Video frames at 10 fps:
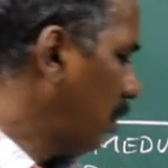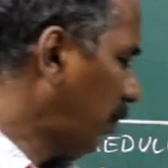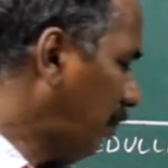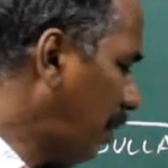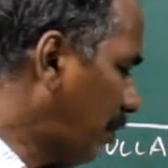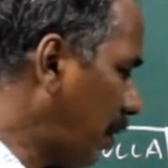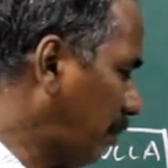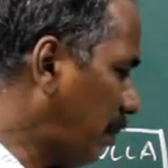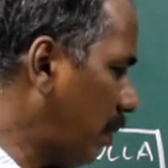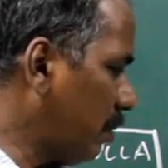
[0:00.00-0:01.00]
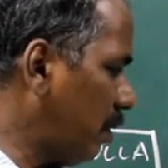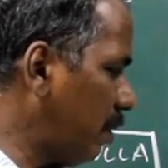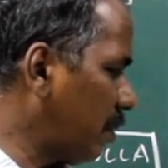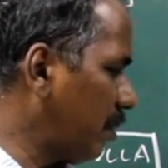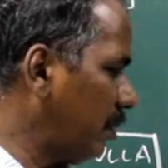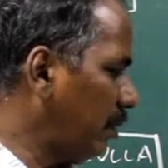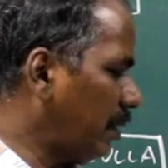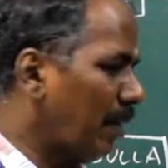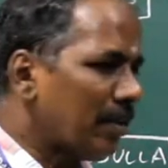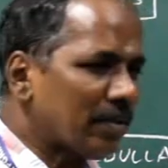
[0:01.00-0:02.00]
The peripheral process,
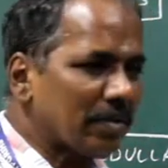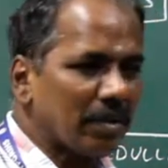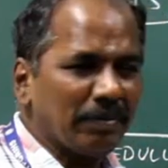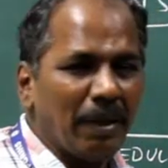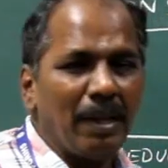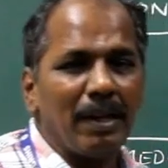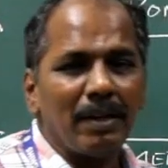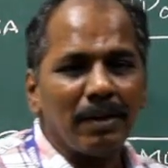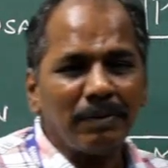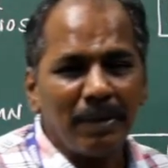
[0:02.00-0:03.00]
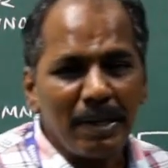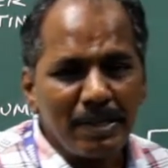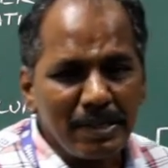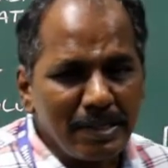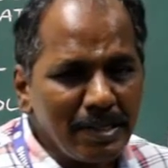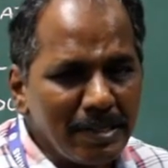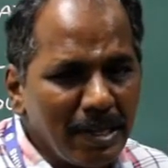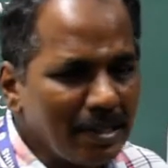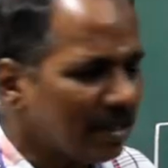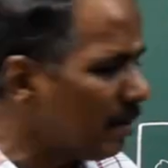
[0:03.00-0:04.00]
okay, this is the pain and temperature
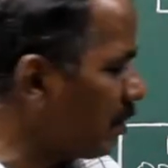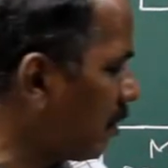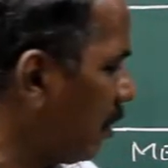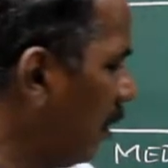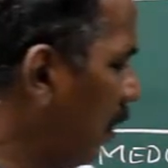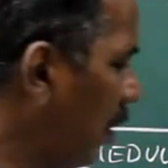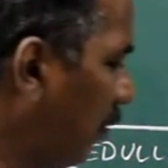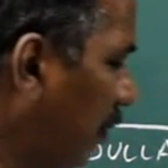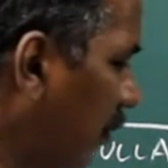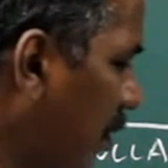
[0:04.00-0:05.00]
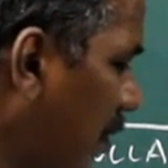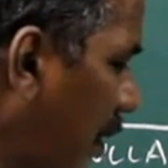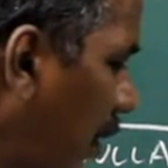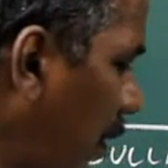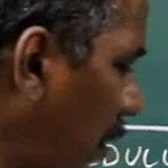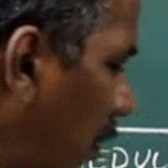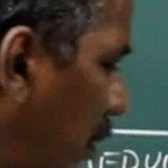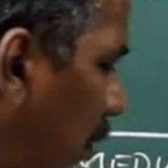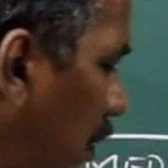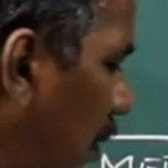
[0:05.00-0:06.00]
sensations from the skin
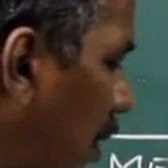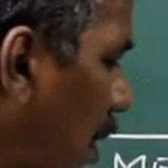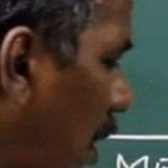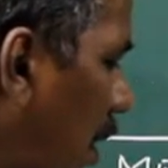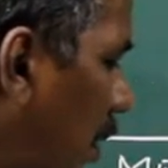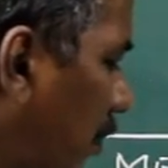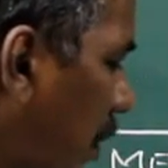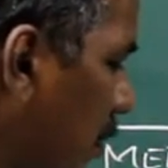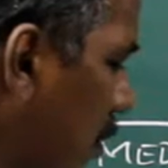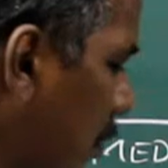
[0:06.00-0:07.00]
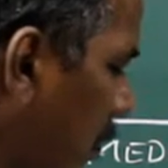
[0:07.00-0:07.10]
and passes